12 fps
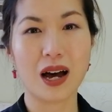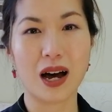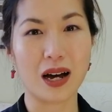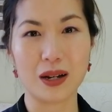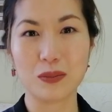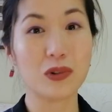
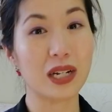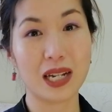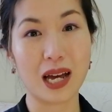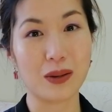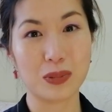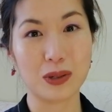I'm really
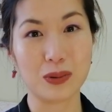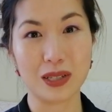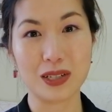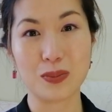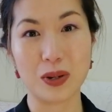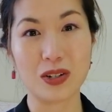happy with
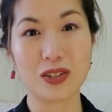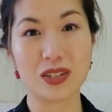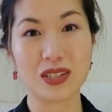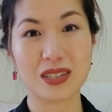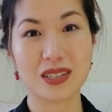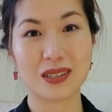this
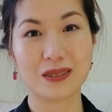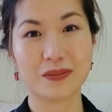purchase.